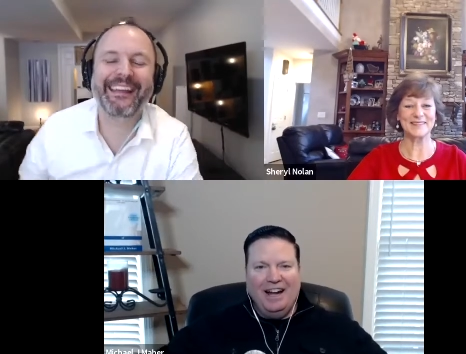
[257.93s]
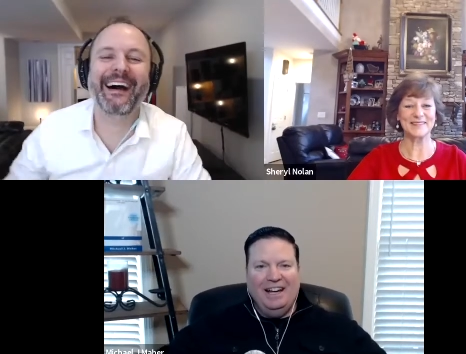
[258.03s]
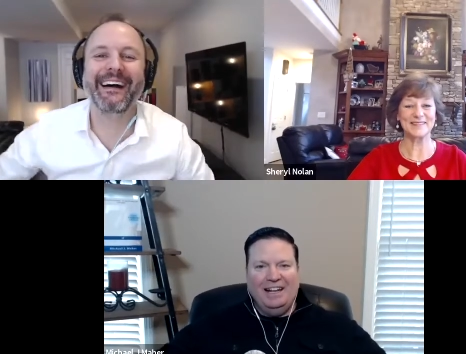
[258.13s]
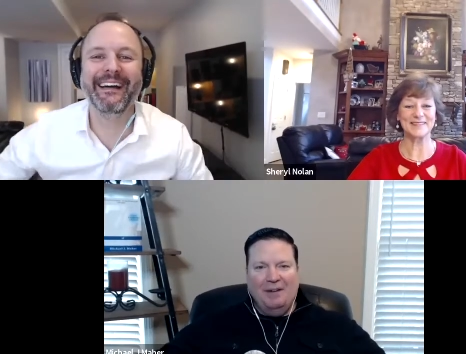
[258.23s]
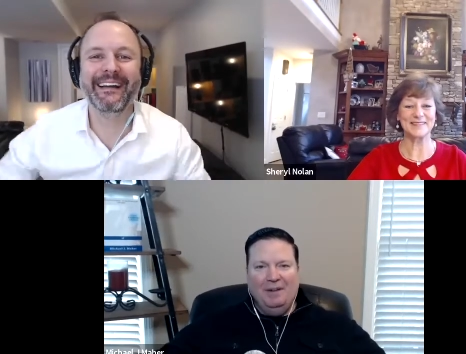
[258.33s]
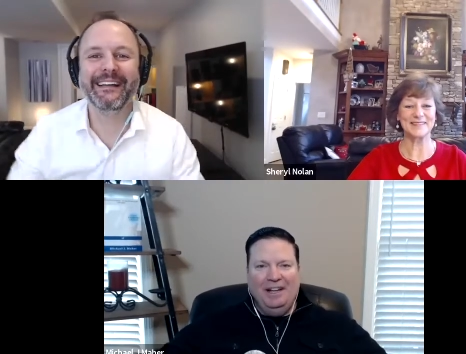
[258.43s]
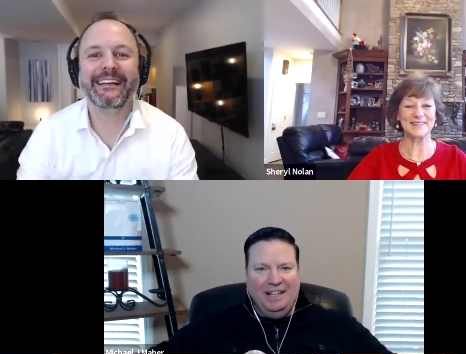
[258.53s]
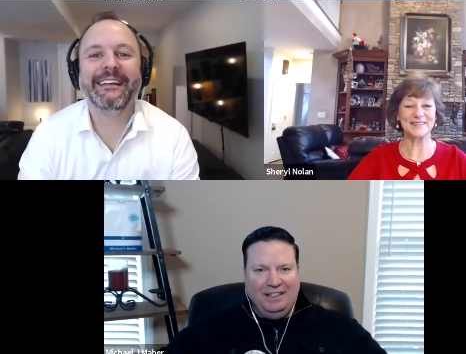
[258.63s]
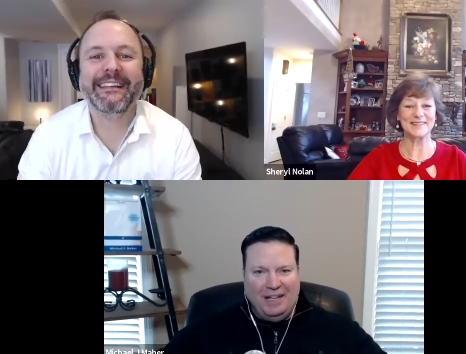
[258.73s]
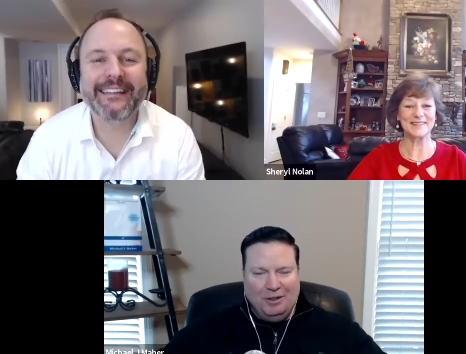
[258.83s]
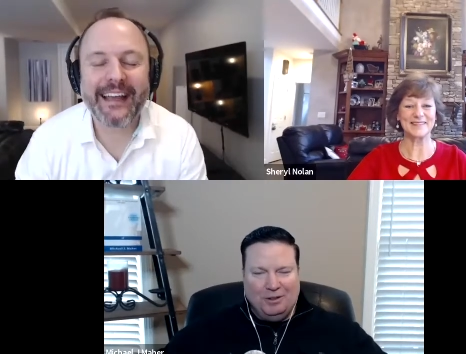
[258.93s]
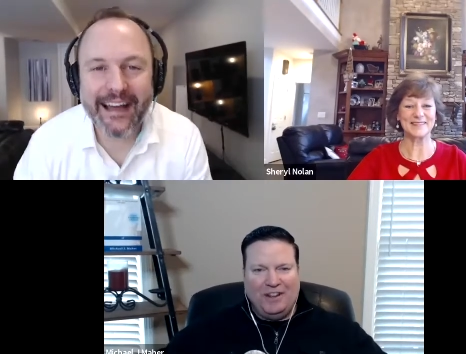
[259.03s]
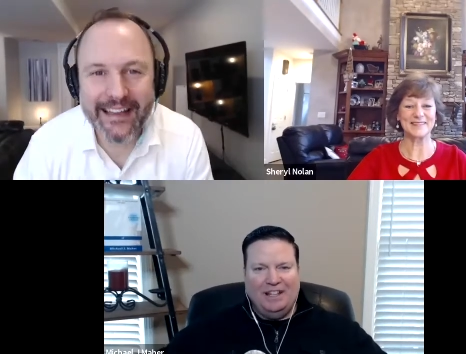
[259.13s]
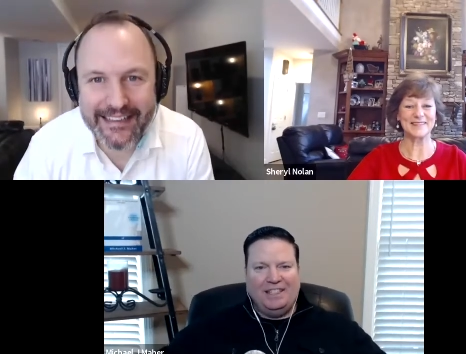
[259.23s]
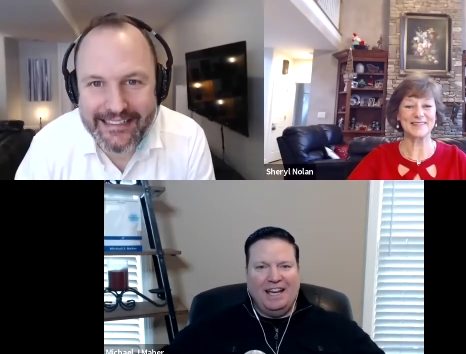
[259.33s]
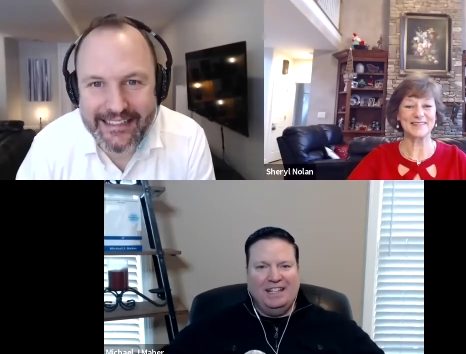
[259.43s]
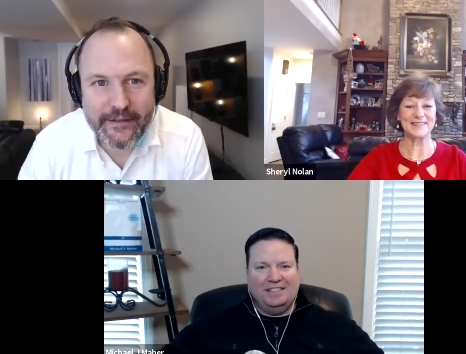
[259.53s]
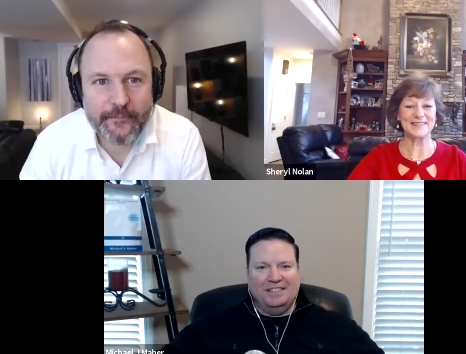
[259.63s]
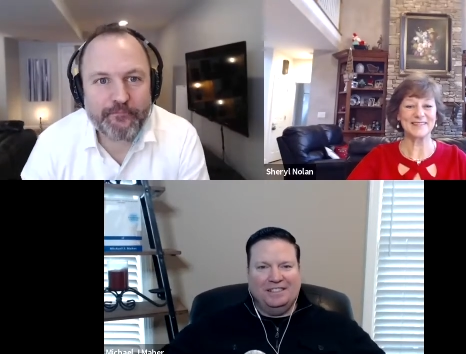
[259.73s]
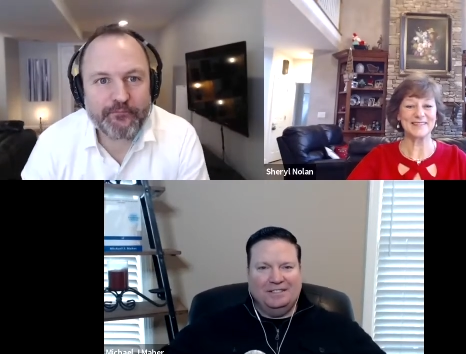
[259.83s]
Speaker 1: right. I mean, that, that yeah. was
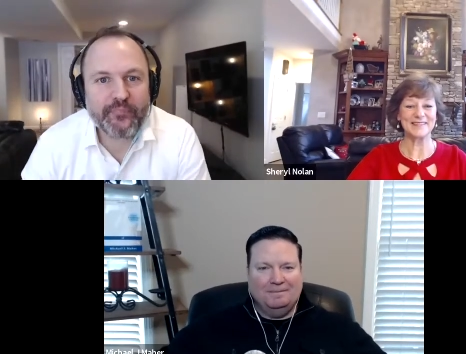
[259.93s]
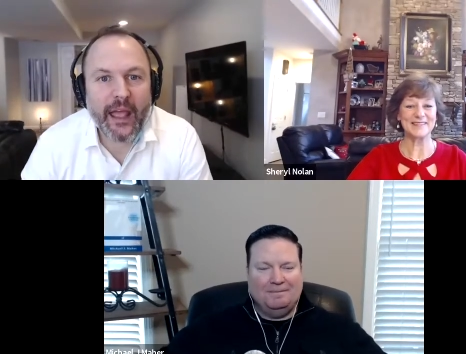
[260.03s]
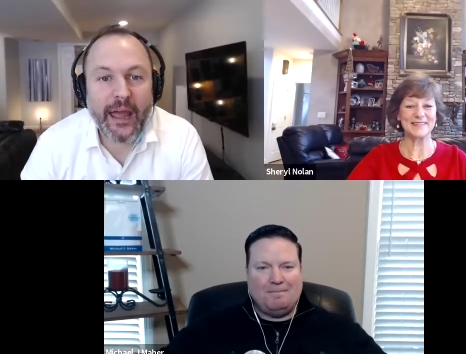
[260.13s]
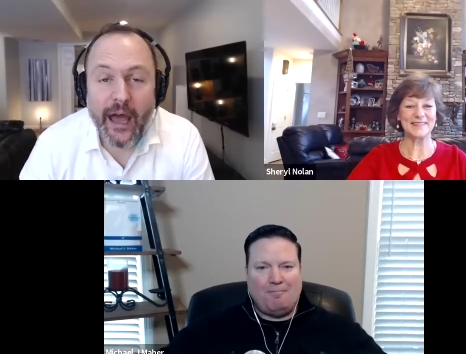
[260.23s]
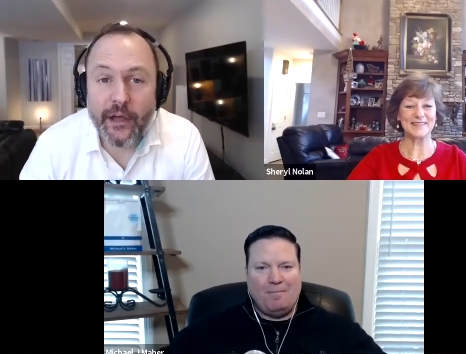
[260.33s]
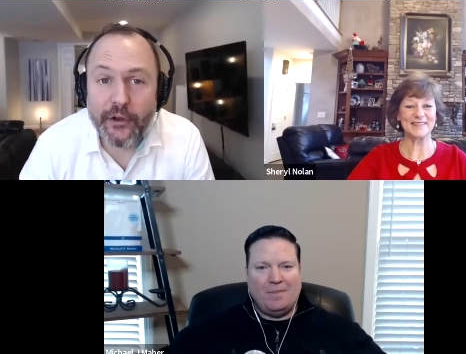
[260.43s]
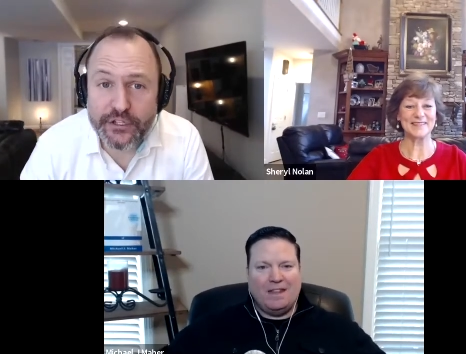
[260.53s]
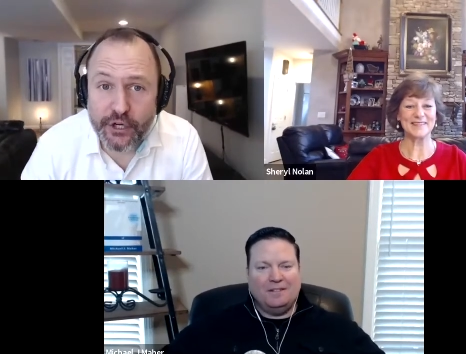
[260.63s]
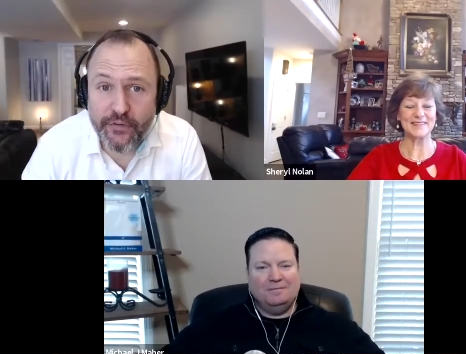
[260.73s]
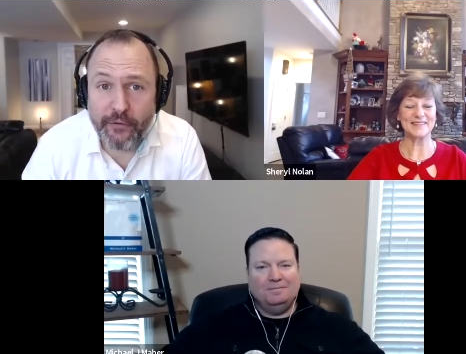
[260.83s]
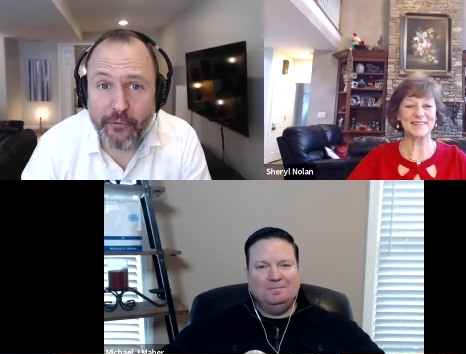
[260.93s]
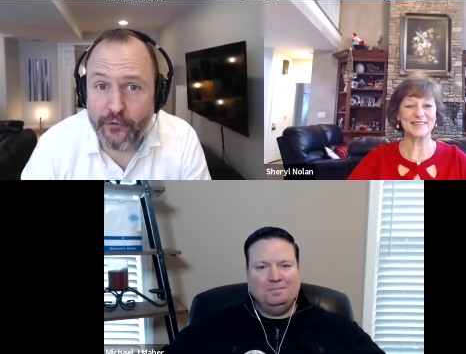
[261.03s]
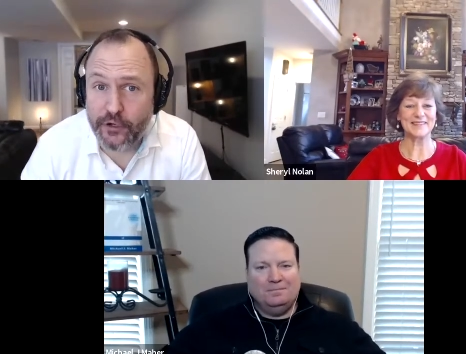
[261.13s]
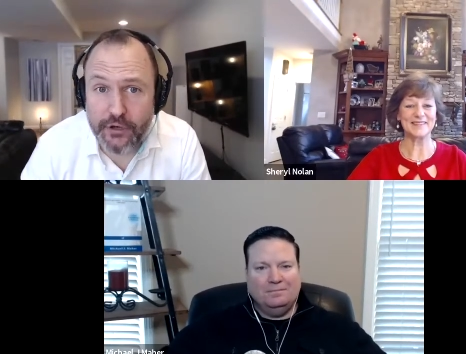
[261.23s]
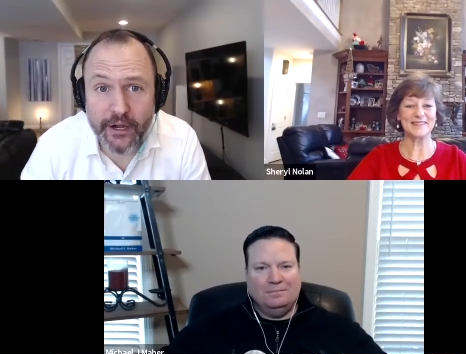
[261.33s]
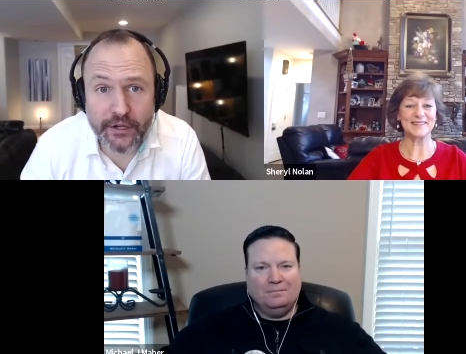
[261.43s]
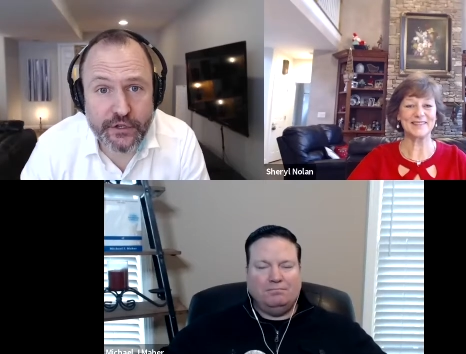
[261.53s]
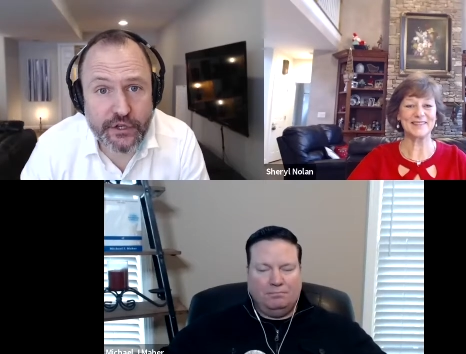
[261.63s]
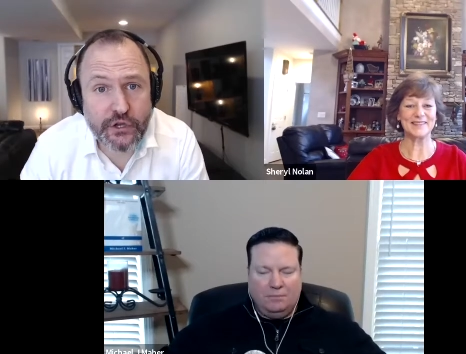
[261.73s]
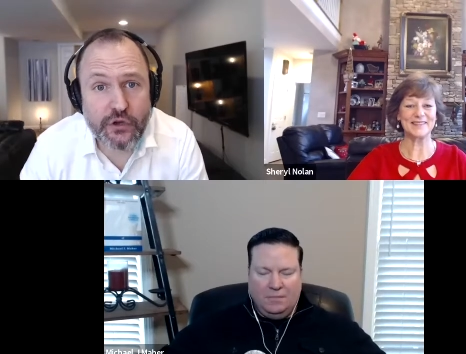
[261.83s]
fantastic.
Speaker 2: And now you're a certified referral trainer.
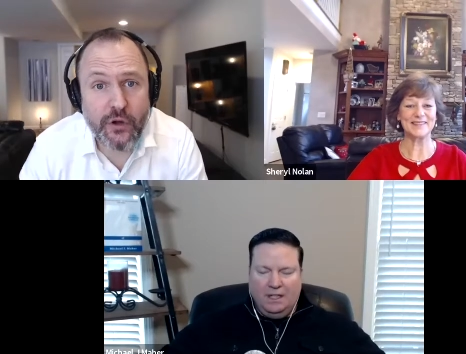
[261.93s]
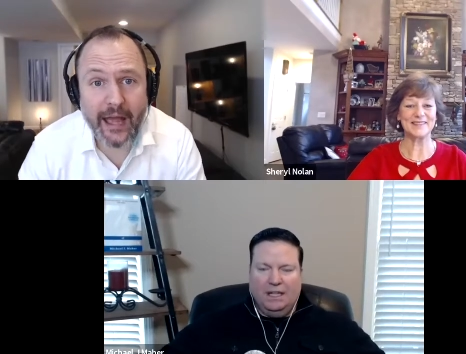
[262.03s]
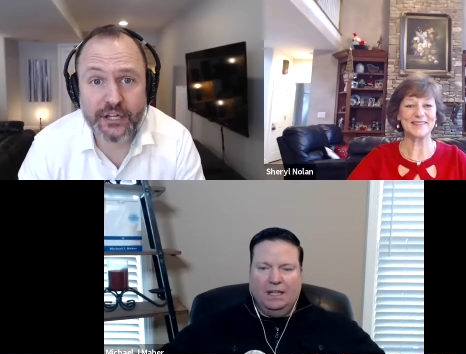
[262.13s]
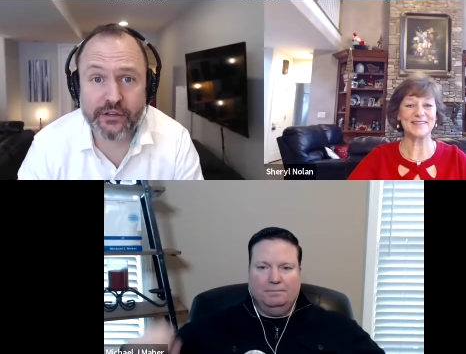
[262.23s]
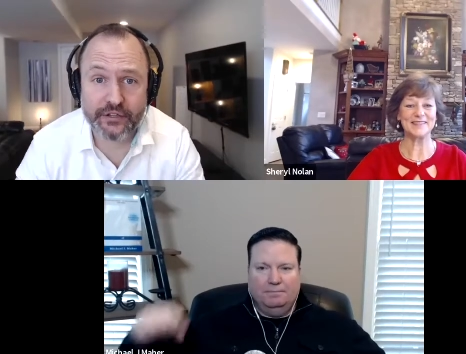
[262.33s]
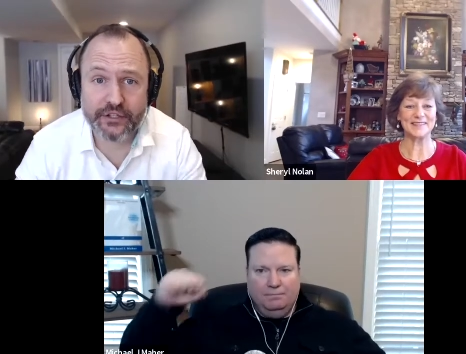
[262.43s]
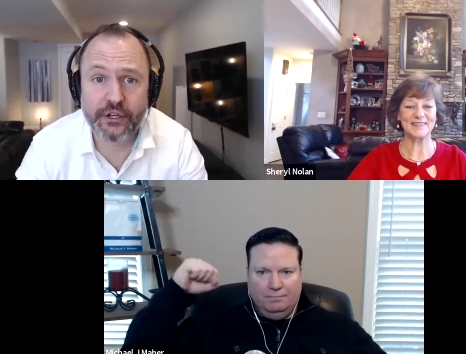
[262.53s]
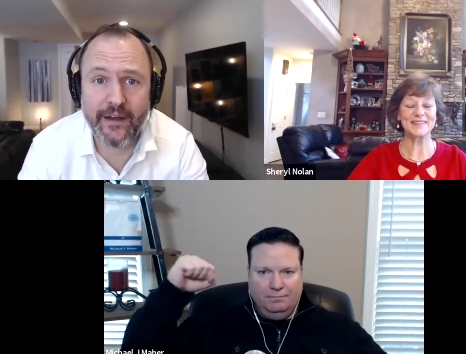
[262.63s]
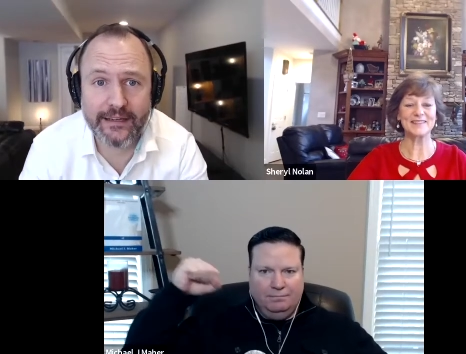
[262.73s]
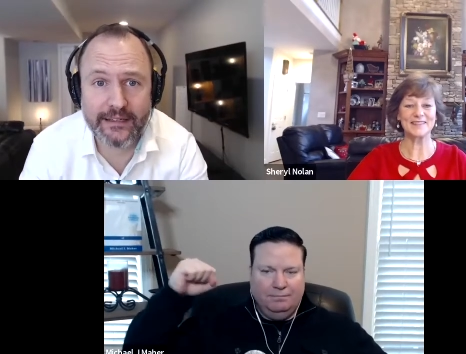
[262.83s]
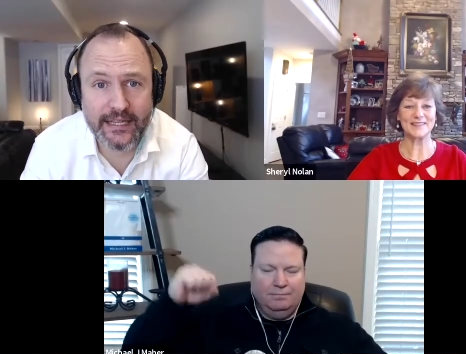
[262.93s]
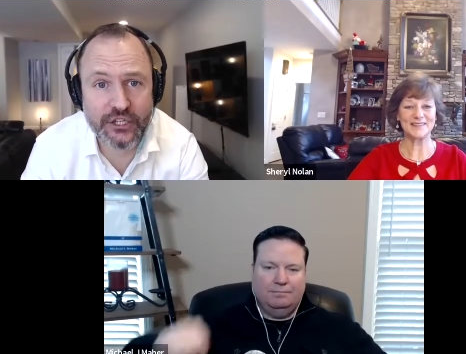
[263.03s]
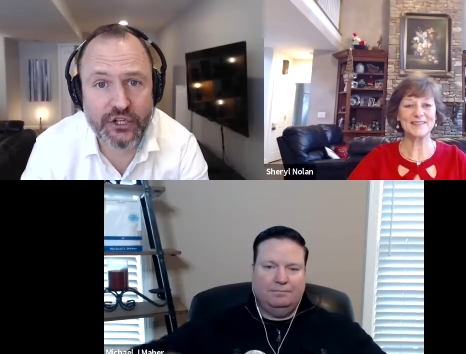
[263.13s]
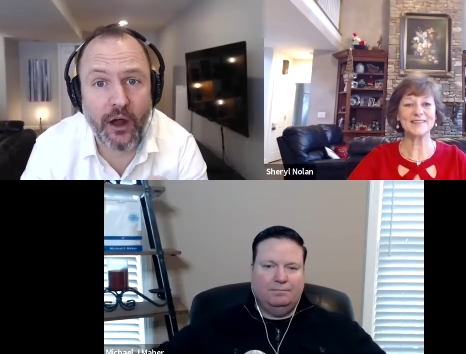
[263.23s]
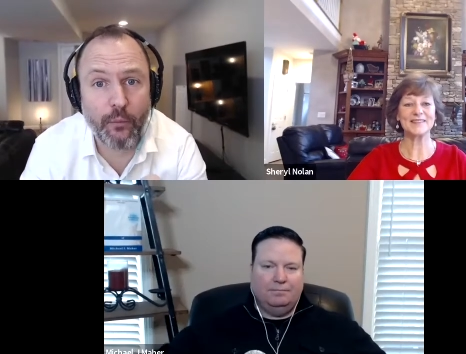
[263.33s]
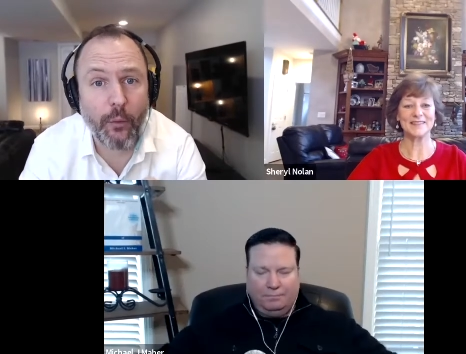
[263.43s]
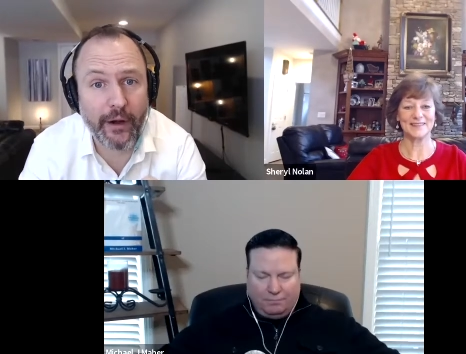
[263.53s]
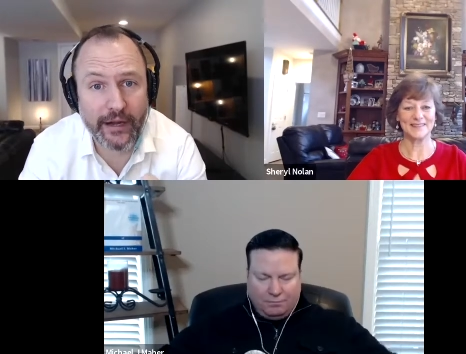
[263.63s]
So you actually are certified to teach on what we're